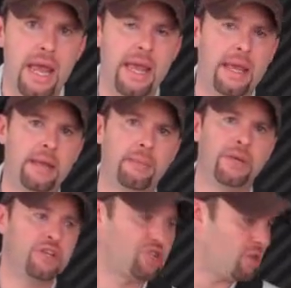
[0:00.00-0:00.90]
and
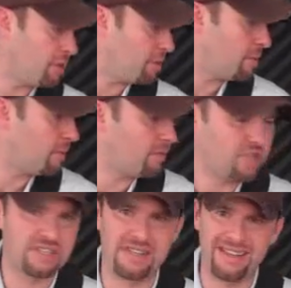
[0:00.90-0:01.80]
I'm going to show you
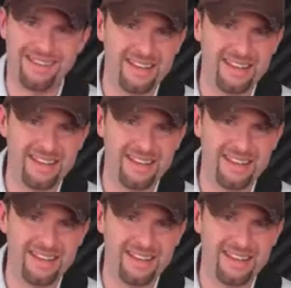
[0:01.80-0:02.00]
just